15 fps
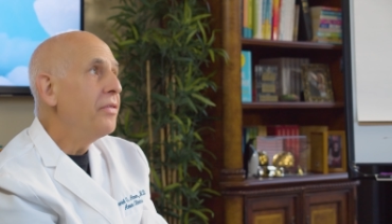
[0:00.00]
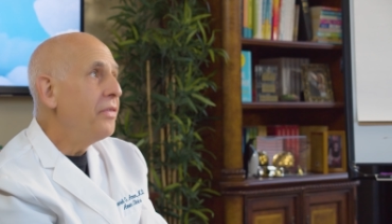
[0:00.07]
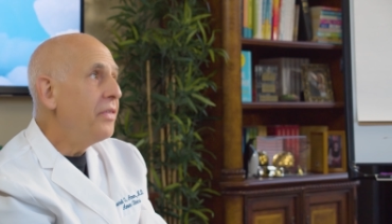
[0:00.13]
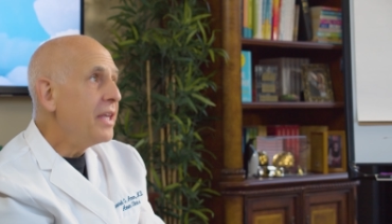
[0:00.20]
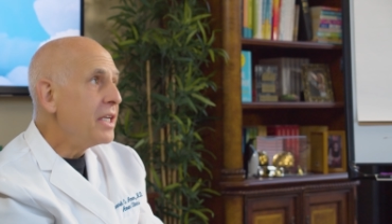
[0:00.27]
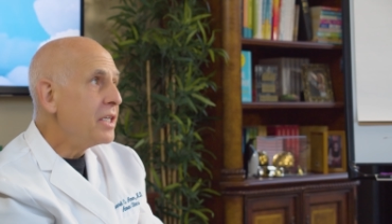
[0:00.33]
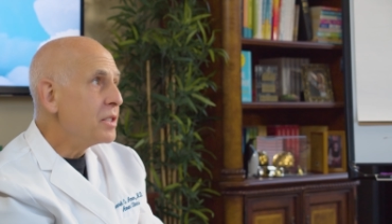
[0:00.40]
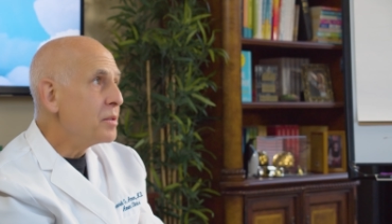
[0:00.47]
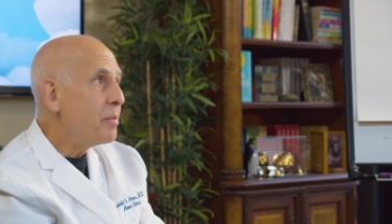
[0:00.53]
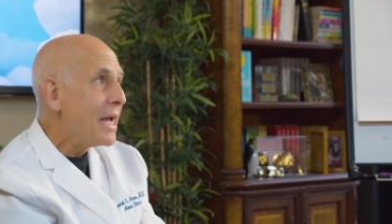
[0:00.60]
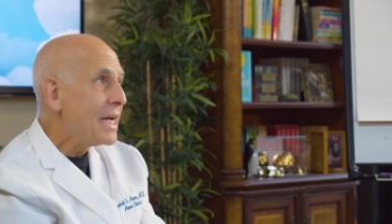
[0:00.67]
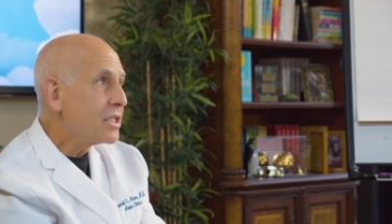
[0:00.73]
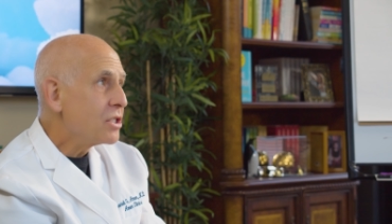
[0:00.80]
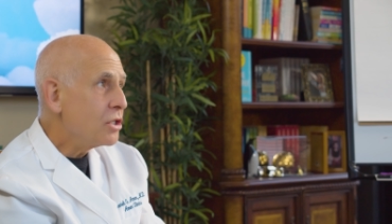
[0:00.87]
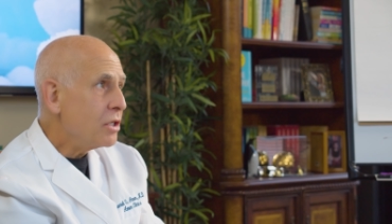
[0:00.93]
This
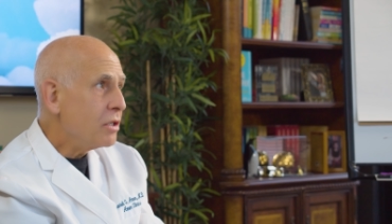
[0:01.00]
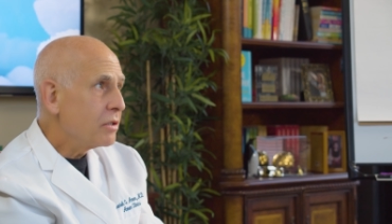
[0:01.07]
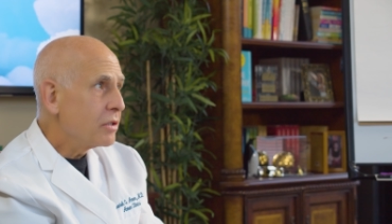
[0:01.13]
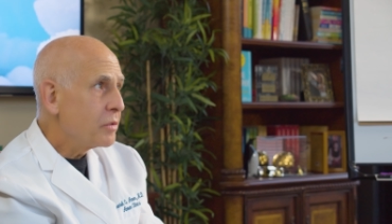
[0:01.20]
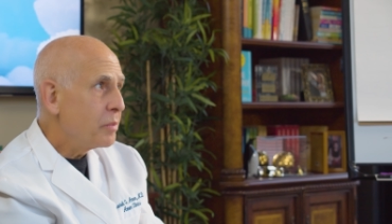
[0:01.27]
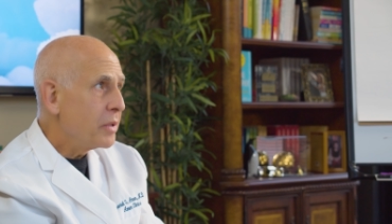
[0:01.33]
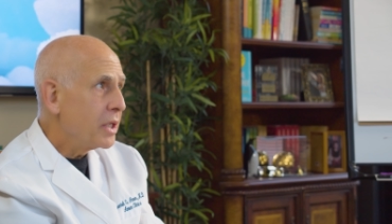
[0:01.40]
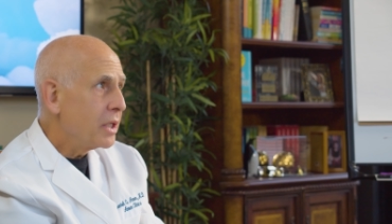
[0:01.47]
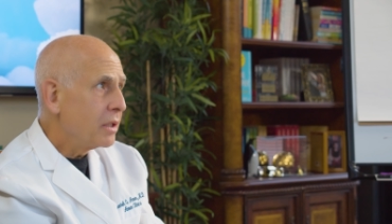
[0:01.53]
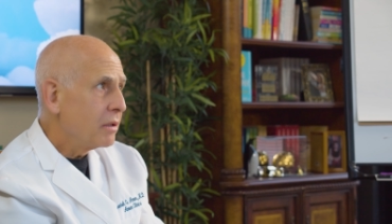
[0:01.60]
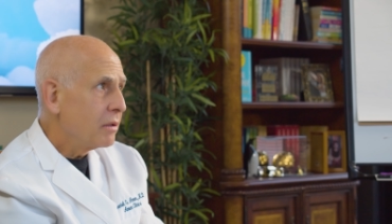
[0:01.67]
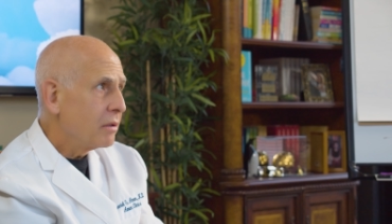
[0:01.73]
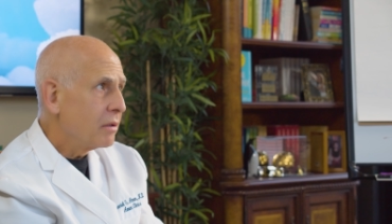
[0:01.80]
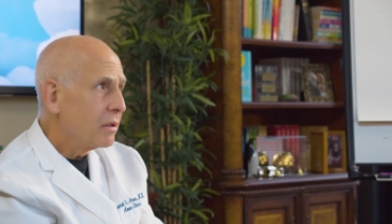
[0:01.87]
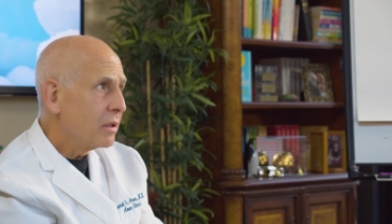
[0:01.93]
past year has
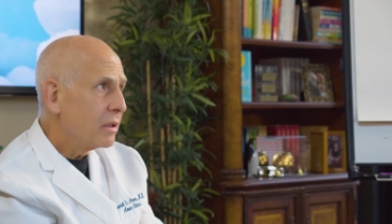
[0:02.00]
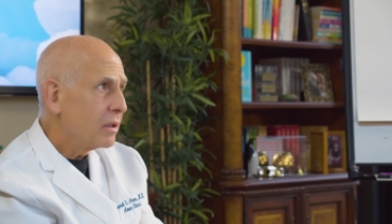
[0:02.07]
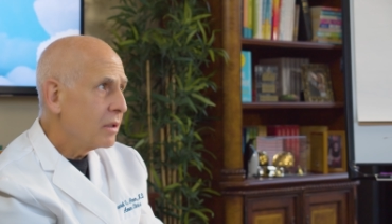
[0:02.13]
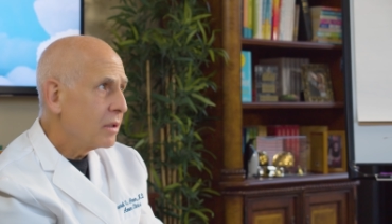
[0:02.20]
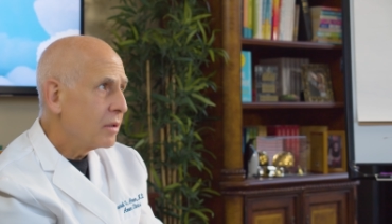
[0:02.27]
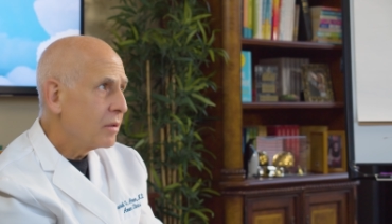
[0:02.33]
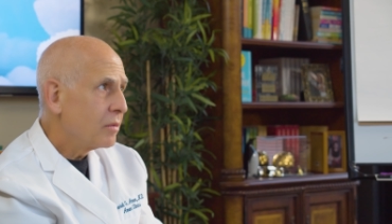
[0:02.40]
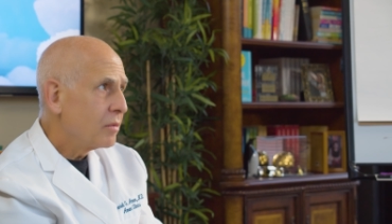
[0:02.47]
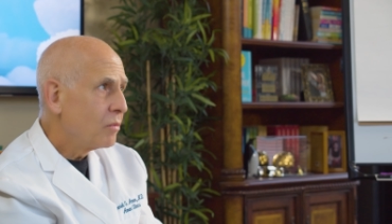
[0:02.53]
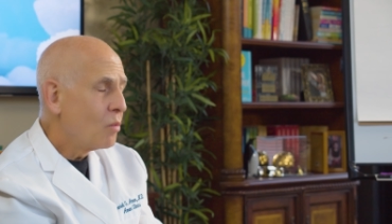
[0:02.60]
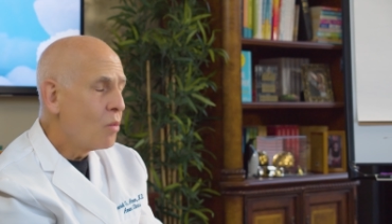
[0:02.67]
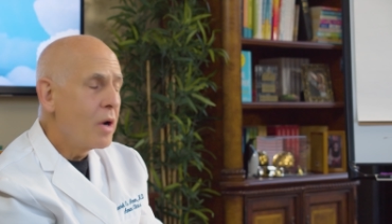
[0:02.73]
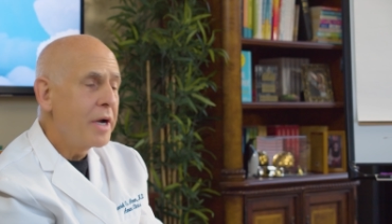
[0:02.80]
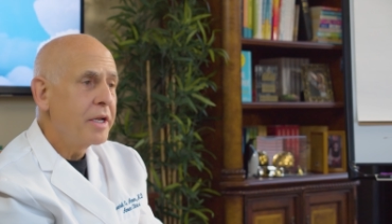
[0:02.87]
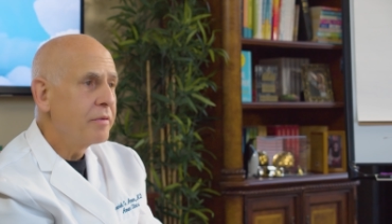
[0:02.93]
been
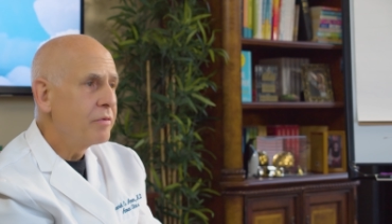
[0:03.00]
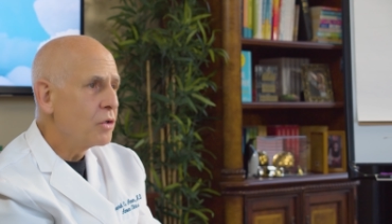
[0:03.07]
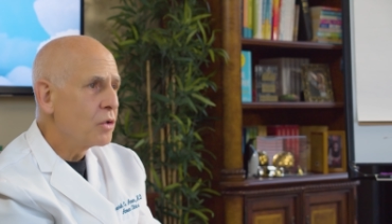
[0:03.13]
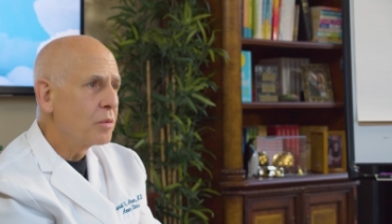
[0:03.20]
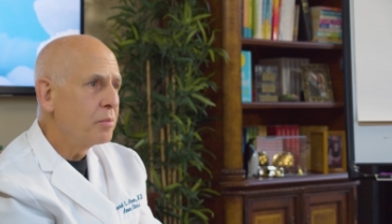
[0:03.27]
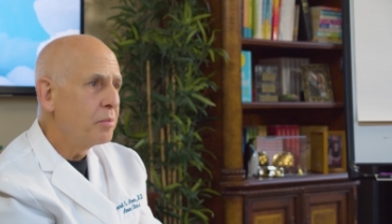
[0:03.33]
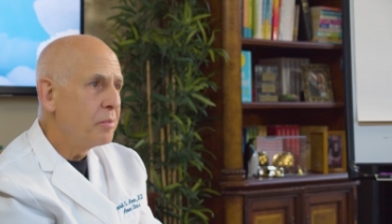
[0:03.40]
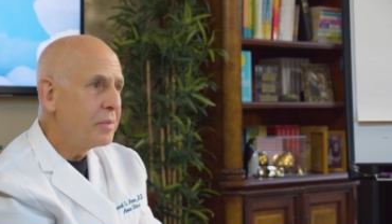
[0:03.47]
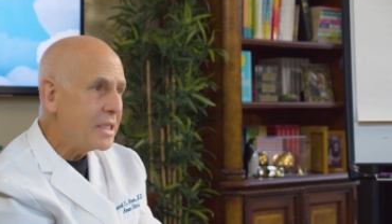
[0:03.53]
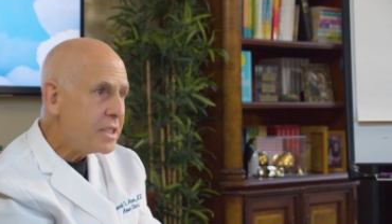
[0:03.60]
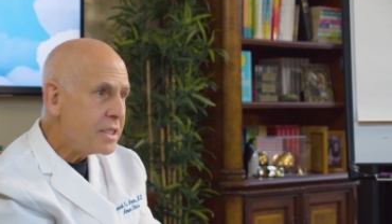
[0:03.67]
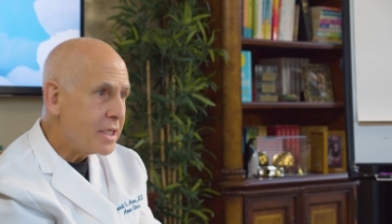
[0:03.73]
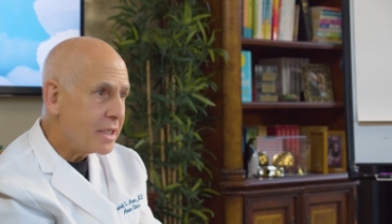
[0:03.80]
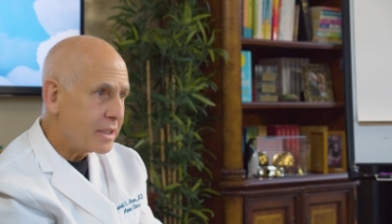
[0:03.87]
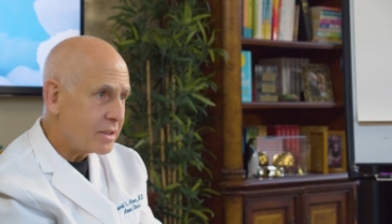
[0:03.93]
one of your
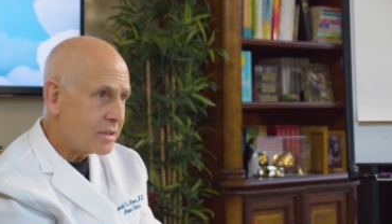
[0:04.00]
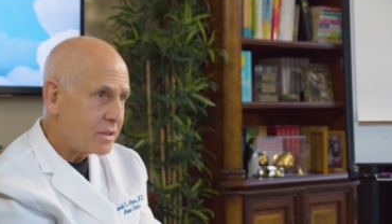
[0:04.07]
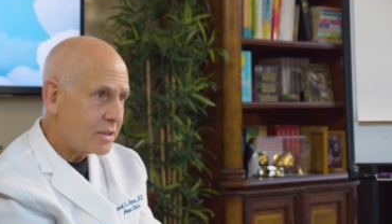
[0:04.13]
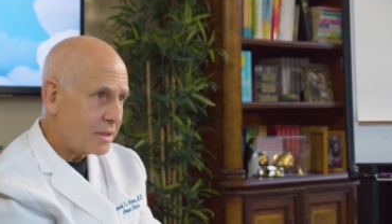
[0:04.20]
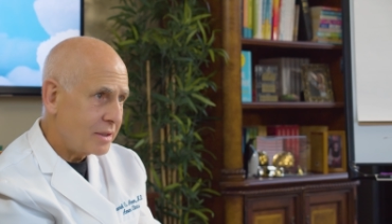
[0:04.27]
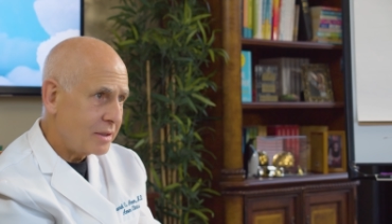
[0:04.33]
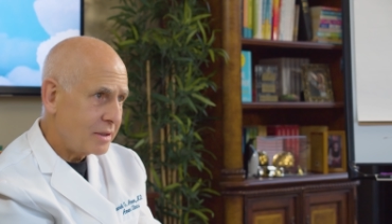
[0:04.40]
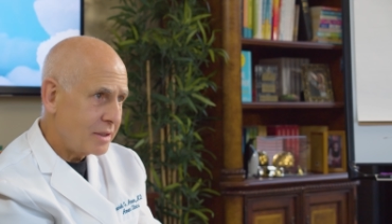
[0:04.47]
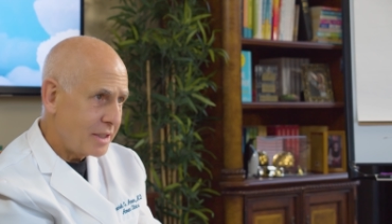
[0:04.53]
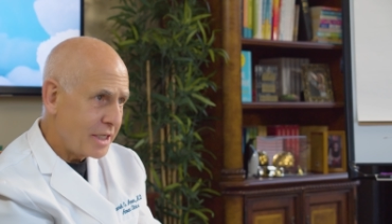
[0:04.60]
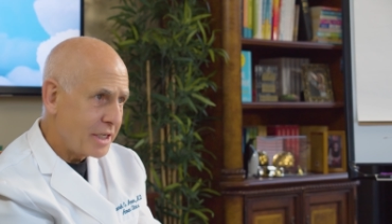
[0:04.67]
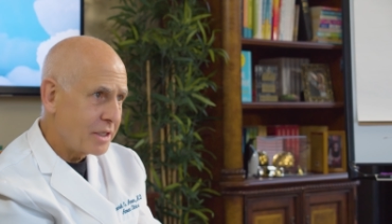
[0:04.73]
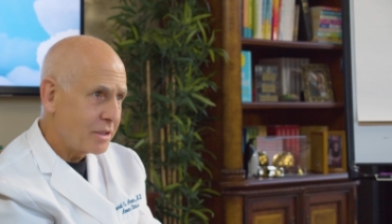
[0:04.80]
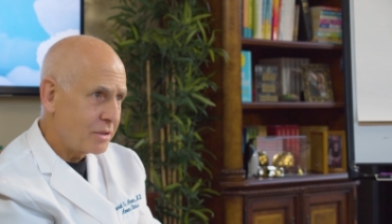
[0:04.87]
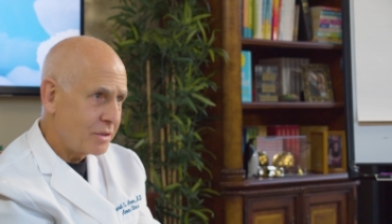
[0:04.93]
busiest
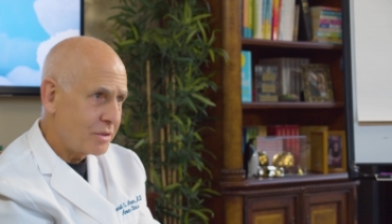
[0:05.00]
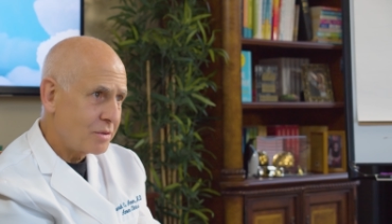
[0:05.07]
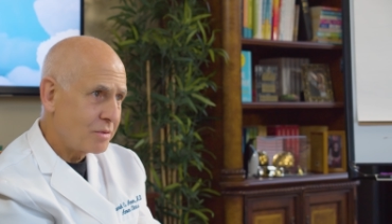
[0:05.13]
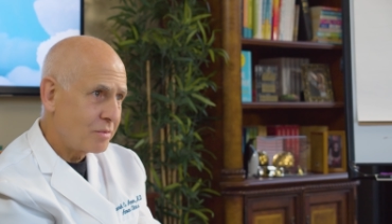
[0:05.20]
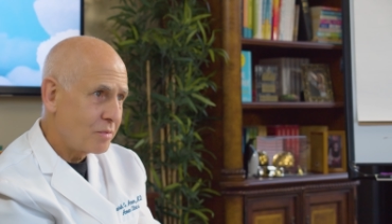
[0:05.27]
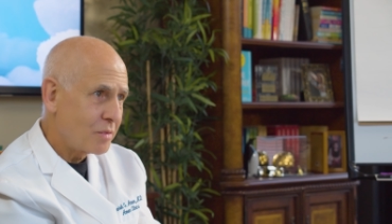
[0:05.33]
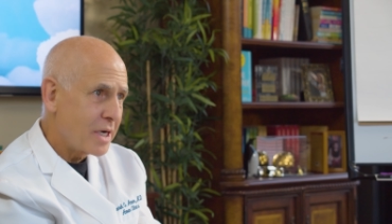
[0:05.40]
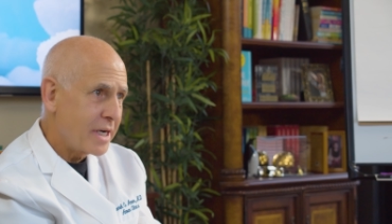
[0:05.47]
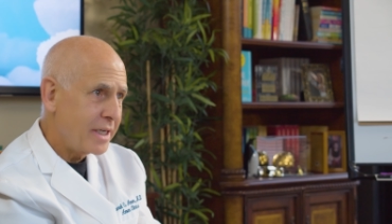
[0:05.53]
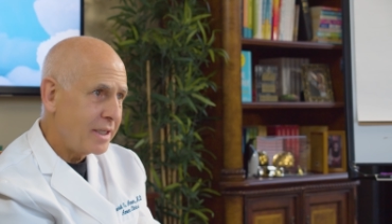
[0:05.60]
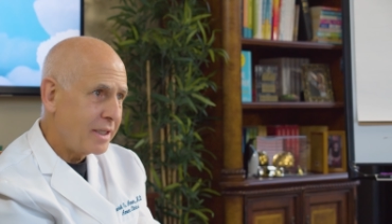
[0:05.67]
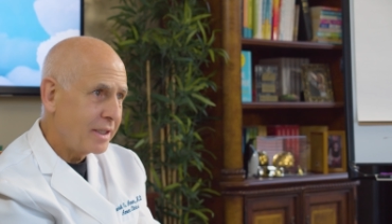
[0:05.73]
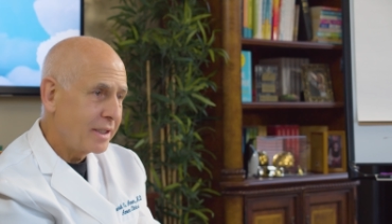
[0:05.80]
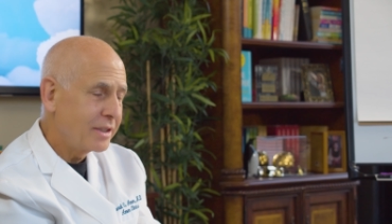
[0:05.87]
years right?